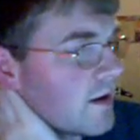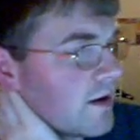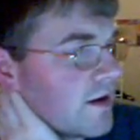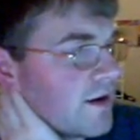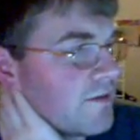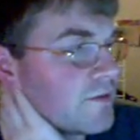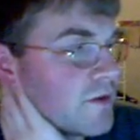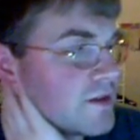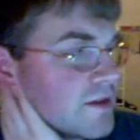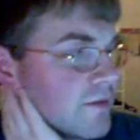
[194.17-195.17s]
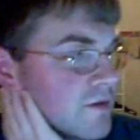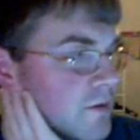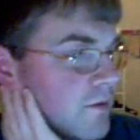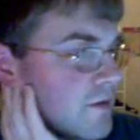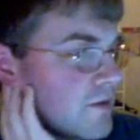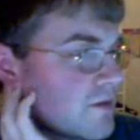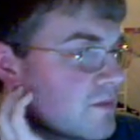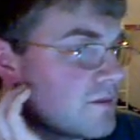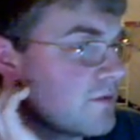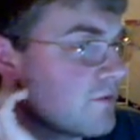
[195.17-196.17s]
If it's freezing every so often,
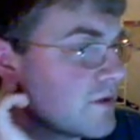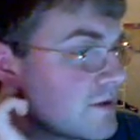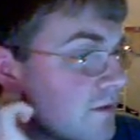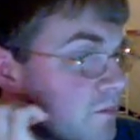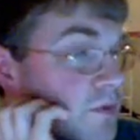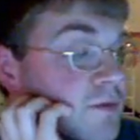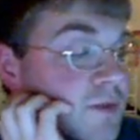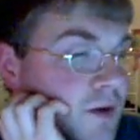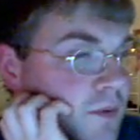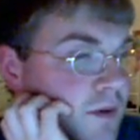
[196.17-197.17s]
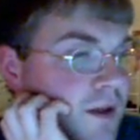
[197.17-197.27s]
sometimes it freezes on boot up.